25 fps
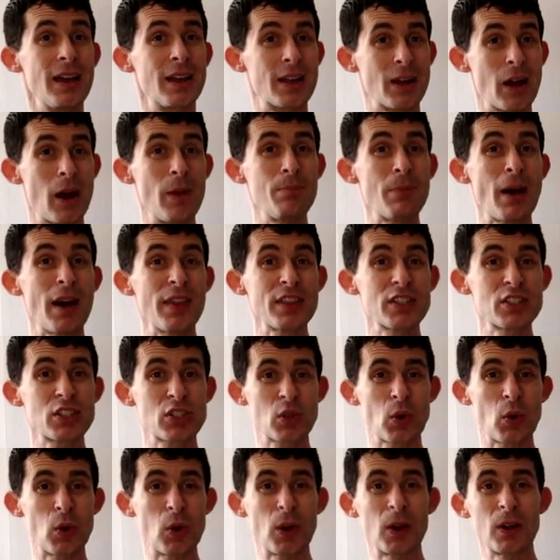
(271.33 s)
come by the
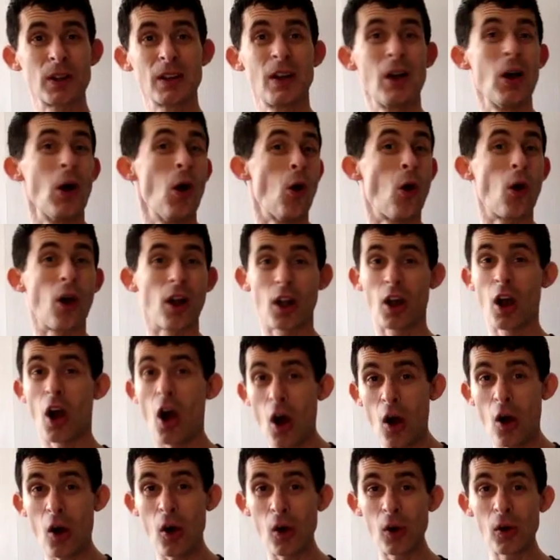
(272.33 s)
store or
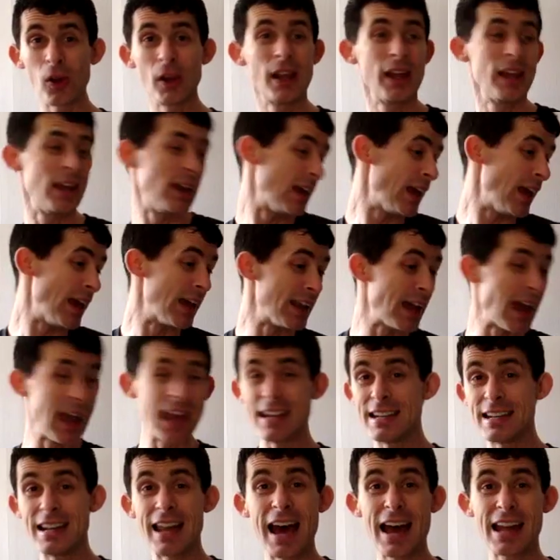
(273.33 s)
call at
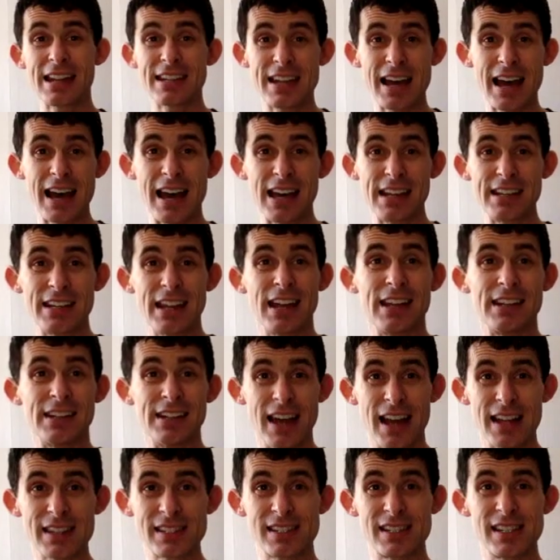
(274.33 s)

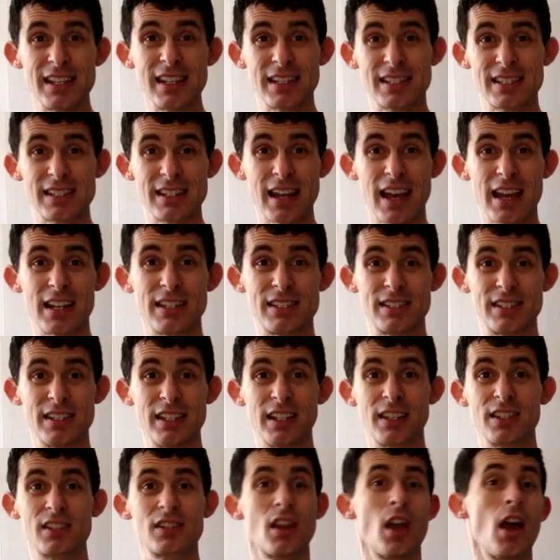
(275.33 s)

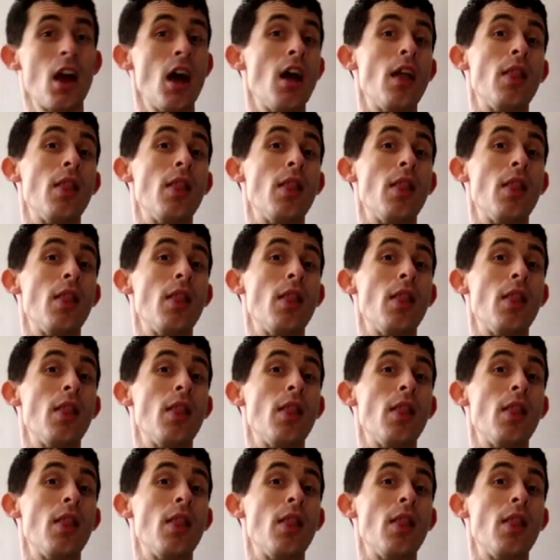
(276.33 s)
899-9696.